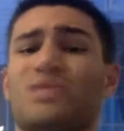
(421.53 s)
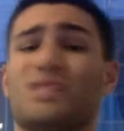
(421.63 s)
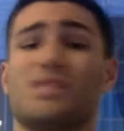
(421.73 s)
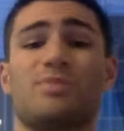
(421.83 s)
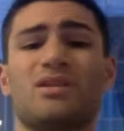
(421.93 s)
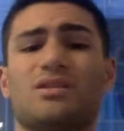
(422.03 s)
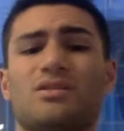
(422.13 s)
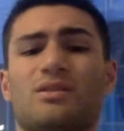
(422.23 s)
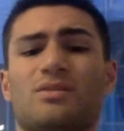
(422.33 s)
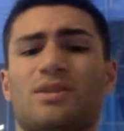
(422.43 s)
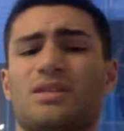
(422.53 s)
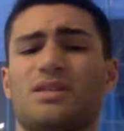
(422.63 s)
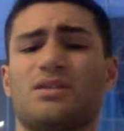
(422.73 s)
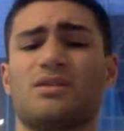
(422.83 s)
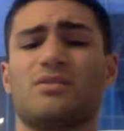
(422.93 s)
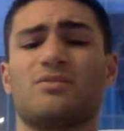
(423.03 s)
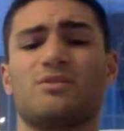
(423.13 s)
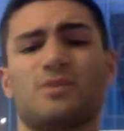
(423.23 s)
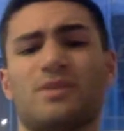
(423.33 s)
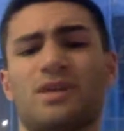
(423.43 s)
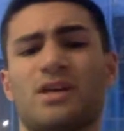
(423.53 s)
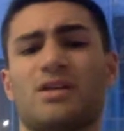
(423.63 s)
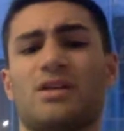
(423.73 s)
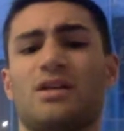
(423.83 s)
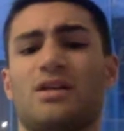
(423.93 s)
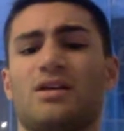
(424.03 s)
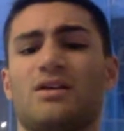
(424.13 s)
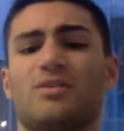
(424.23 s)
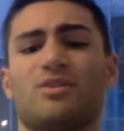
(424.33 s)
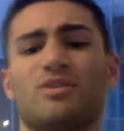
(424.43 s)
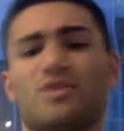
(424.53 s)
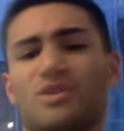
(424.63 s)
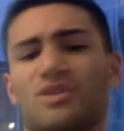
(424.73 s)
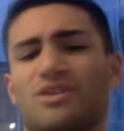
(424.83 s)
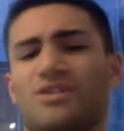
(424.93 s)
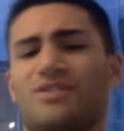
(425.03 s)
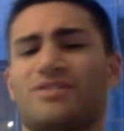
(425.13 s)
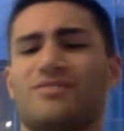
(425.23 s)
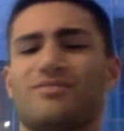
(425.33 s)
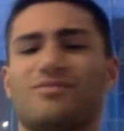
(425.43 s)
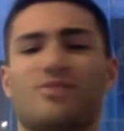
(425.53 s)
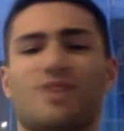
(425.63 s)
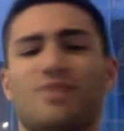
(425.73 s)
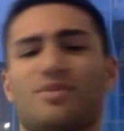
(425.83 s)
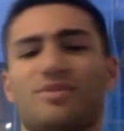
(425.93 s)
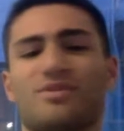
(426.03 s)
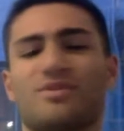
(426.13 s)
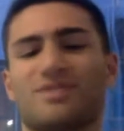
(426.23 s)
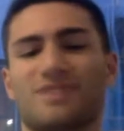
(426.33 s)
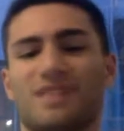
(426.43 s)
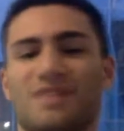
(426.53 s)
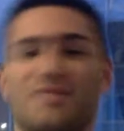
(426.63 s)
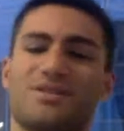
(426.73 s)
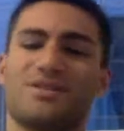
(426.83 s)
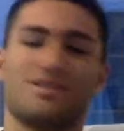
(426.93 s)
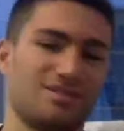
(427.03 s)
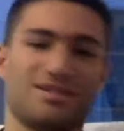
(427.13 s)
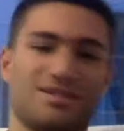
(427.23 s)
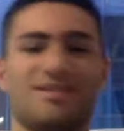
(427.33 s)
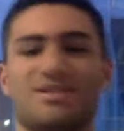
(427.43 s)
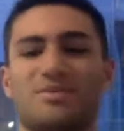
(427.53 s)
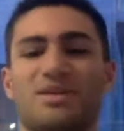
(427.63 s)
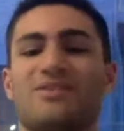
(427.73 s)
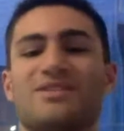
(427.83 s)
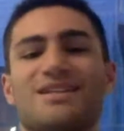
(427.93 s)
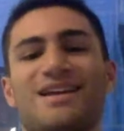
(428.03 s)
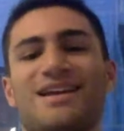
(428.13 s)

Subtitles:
to La Spezia was pretty bad. The Barcelona break was something else.